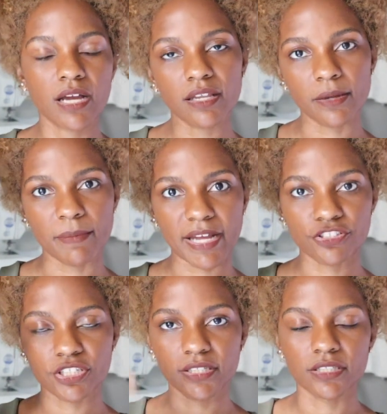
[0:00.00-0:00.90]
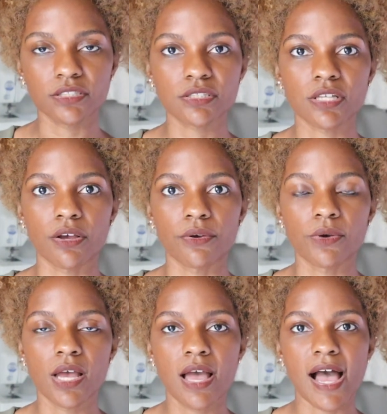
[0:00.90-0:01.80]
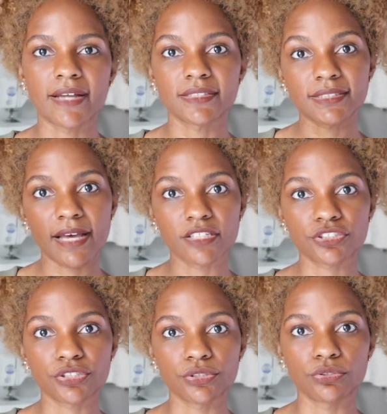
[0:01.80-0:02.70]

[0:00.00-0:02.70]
color matching. So I decided